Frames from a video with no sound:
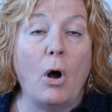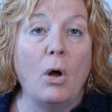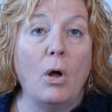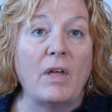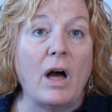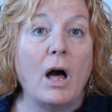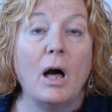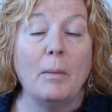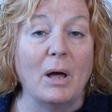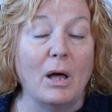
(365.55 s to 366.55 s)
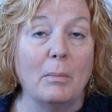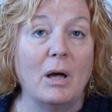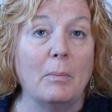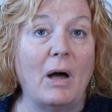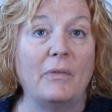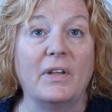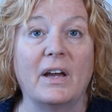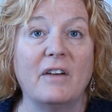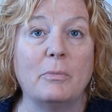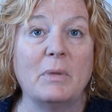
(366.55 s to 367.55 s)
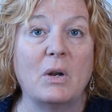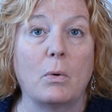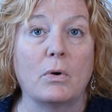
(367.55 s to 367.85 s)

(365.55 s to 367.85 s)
all the hubbub about the government